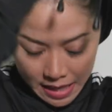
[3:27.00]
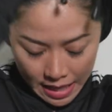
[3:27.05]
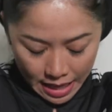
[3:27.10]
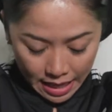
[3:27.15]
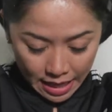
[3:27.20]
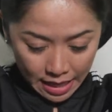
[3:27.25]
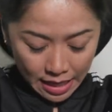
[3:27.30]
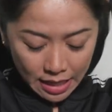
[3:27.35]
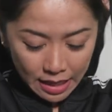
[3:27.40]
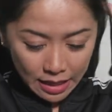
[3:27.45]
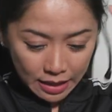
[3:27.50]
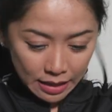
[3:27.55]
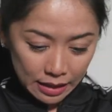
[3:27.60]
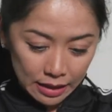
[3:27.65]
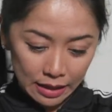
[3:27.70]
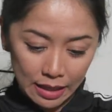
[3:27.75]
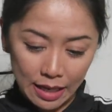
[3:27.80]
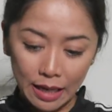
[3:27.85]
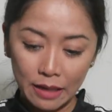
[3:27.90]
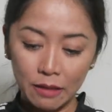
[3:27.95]

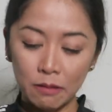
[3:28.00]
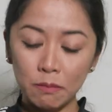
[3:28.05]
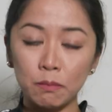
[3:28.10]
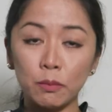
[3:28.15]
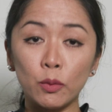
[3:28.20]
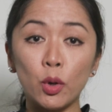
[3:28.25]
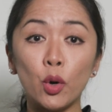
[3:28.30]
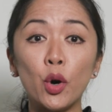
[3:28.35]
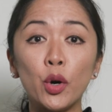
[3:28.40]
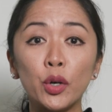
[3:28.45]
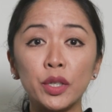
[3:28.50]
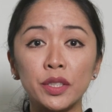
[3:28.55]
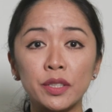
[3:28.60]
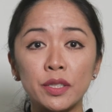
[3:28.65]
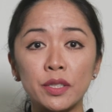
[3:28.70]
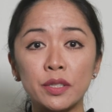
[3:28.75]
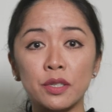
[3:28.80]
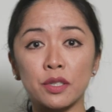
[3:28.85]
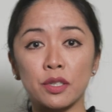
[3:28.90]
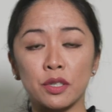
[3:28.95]
a lot of
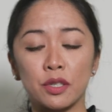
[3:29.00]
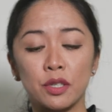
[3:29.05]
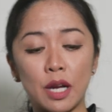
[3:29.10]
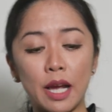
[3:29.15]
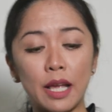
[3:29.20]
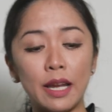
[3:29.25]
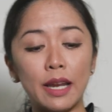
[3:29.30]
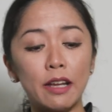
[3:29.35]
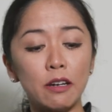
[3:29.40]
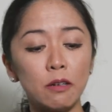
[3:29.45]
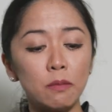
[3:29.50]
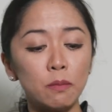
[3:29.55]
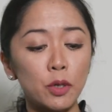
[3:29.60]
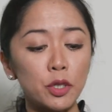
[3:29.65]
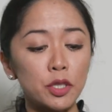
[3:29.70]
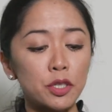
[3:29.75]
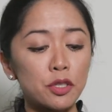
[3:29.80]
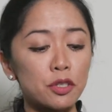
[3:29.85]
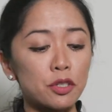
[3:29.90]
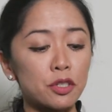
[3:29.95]

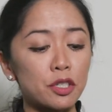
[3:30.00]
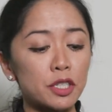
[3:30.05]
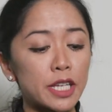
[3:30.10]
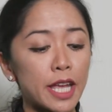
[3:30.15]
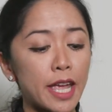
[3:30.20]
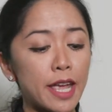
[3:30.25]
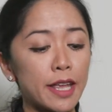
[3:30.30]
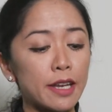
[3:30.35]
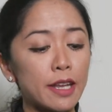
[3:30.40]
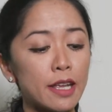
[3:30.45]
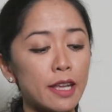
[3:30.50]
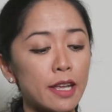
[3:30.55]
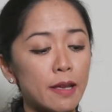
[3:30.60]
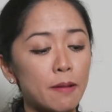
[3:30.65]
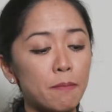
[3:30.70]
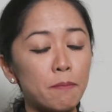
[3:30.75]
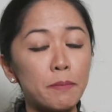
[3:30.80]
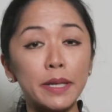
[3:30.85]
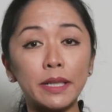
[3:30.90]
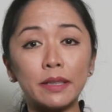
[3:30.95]
moisture can
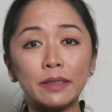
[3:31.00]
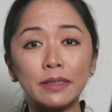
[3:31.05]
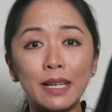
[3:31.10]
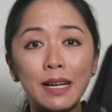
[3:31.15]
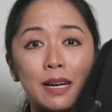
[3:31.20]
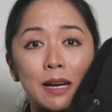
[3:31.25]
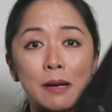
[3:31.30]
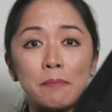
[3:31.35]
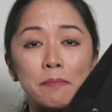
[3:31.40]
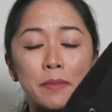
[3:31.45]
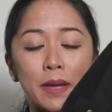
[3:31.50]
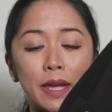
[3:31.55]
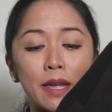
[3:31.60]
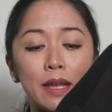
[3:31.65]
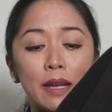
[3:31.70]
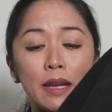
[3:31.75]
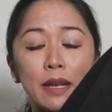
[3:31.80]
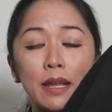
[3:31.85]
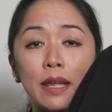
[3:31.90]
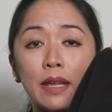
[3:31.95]
build up,
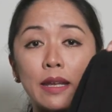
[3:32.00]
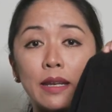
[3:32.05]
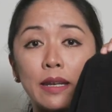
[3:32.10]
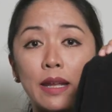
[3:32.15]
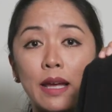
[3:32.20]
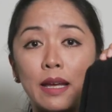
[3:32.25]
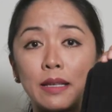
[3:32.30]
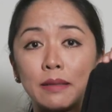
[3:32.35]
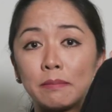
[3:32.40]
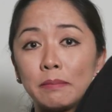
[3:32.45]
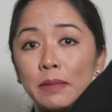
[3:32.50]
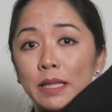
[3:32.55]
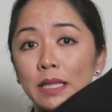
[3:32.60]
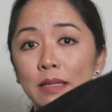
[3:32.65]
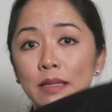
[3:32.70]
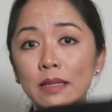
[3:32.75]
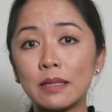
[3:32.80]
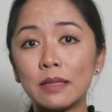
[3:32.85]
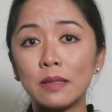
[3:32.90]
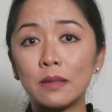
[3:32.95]
and then that
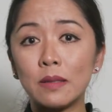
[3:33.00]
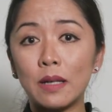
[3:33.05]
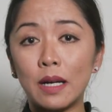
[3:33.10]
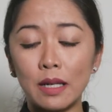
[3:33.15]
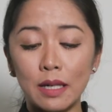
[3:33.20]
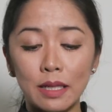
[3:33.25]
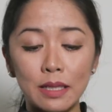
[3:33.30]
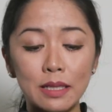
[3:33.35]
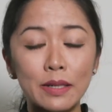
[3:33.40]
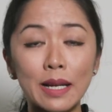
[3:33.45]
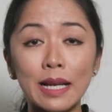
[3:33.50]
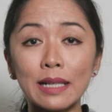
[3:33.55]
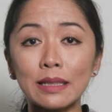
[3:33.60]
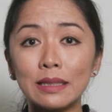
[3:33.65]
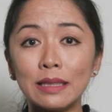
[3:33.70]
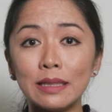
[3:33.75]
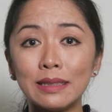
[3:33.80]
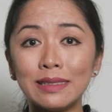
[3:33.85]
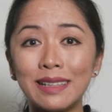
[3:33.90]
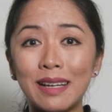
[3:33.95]
means you are
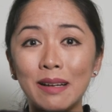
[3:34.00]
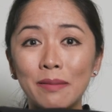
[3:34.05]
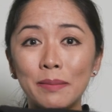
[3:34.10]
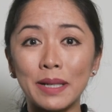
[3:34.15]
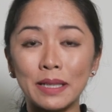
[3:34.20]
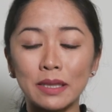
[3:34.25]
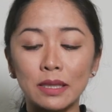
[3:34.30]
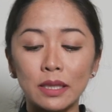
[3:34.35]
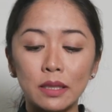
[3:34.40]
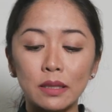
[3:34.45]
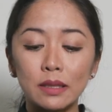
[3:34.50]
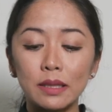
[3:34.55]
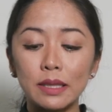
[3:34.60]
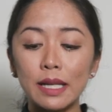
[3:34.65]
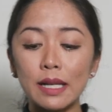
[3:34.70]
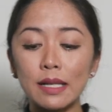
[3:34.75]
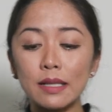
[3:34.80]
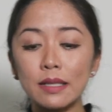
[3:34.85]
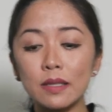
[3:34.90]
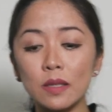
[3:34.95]
attracting the
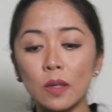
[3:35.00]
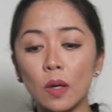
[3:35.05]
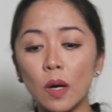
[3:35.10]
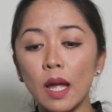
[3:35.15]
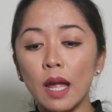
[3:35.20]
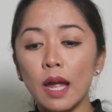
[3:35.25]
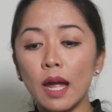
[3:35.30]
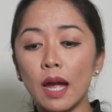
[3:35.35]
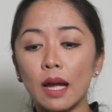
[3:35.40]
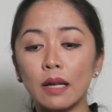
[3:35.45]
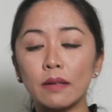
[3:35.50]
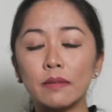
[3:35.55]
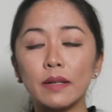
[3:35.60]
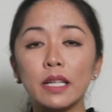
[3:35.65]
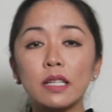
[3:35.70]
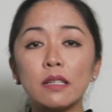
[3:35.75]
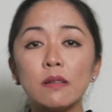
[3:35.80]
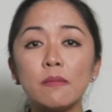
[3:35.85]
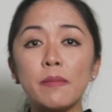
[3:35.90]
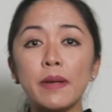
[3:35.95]
bacteria. So I
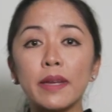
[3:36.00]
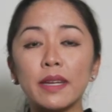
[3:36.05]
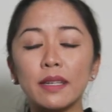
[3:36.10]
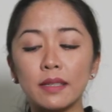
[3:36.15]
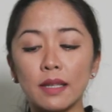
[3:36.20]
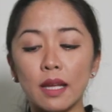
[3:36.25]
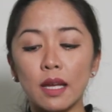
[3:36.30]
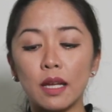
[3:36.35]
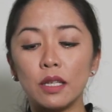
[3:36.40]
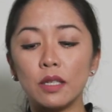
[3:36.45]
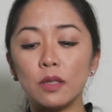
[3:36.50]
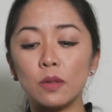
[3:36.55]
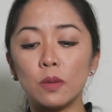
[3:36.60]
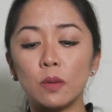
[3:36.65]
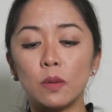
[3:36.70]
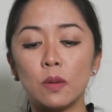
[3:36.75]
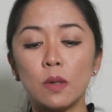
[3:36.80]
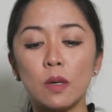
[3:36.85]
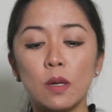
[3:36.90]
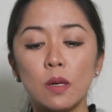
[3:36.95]
recommend that
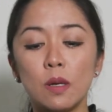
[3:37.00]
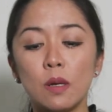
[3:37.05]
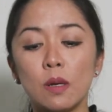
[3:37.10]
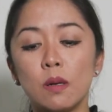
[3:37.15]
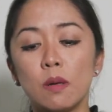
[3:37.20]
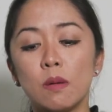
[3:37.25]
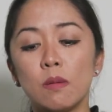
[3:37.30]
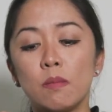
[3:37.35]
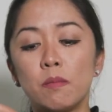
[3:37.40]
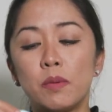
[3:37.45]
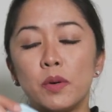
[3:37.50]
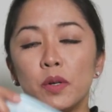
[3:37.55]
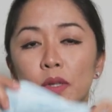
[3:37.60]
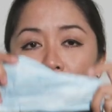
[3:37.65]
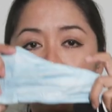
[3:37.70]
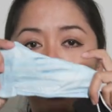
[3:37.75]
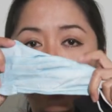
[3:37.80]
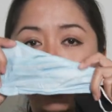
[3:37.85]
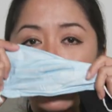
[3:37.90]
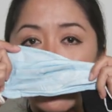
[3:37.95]
you
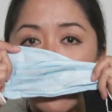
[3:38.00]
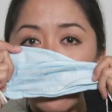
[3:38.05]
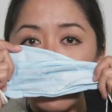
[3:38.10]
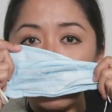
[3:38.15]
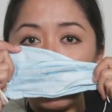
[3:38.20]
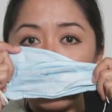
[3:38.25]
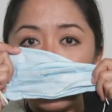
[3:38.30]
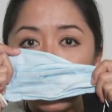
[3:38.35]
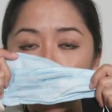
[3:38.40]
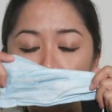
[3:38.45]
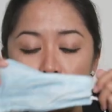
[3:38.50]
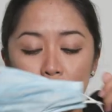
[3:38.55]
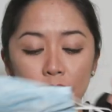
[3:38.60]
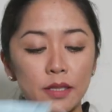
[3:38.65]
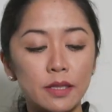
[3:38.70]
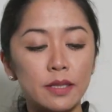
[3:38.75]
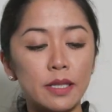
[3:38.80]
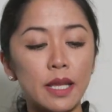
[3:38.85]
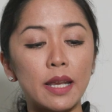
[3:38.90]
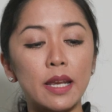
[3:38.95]
put this on
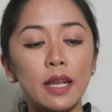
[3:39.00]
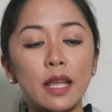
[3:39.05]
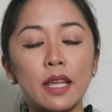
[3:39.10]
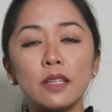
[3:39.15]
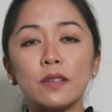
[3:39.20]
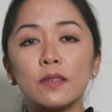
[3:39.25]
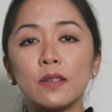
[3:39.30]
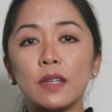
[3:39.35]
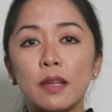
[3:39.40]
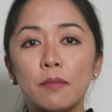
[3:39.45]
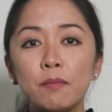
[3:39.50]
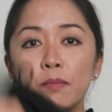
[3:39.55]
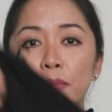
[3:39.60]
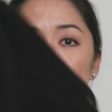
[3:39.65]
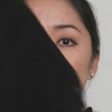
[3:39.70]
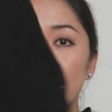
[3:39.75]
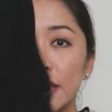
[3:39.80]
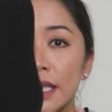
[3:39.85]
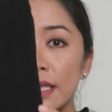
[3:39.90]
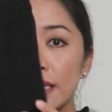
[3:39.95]
first, and then you can
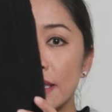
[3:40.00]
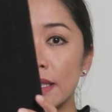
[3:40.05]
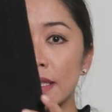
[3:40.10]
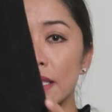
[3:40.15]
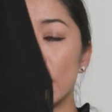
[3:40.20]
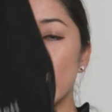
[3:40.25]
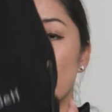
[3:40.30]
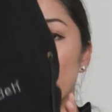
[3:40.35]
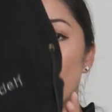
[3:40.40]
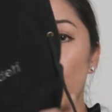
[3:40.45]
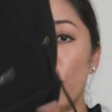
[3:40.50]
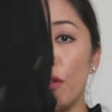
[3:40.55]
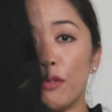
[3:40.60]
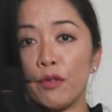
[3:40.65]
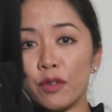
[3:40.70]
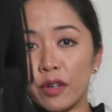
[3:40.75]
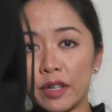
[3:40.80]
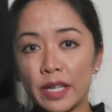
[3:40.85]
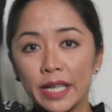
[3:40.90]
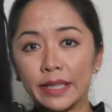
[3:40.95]
put this
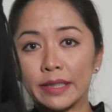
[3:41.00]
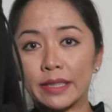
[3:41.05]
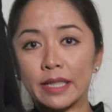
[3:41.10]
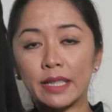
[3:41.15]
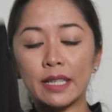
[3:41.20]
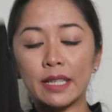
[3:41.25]
over it.